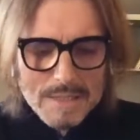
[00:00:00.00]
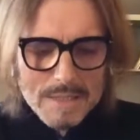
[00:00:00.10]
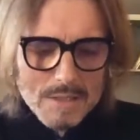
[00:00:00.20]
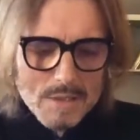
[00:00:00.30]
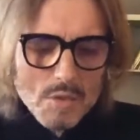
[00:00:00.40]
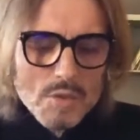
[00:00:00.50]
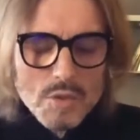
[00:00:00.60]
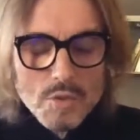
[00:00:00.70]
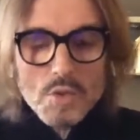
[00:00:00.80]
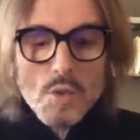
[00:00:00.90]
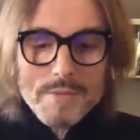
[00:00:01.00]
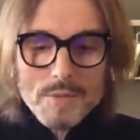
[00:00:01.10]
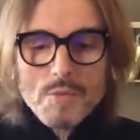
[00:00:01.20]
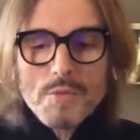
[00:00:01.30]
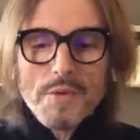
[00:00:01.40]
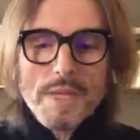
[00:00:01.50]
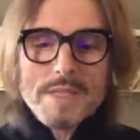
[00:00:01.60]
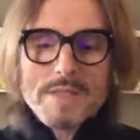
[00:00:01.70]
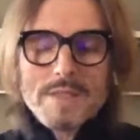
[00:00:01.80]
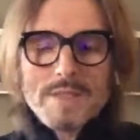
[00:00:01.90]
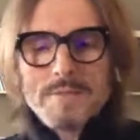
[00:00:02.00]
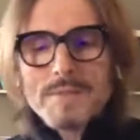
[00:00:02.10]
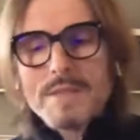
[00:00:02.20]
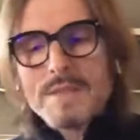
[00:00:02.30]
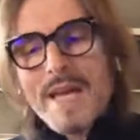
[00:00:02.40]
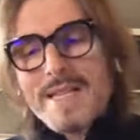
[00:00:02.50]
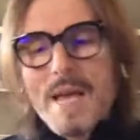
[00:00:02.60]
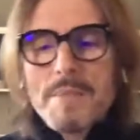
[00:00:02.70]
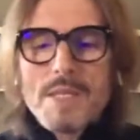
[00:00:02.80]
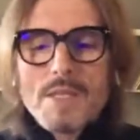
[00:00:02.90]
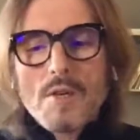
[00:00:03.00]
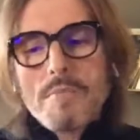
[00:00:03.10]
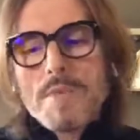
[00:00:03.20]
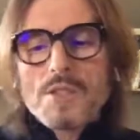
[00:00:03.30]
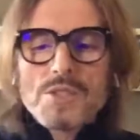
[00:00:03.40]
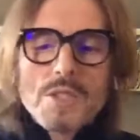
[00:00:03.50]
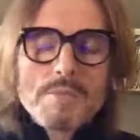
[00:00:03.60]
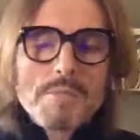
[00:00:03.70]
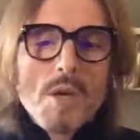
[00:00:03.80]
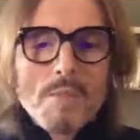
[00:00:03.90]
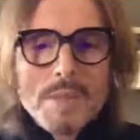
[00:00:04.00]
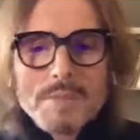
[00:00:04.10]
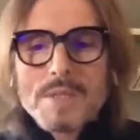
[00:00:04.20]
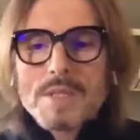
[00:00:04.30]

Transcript: also you have to face the dynamic commercial problems,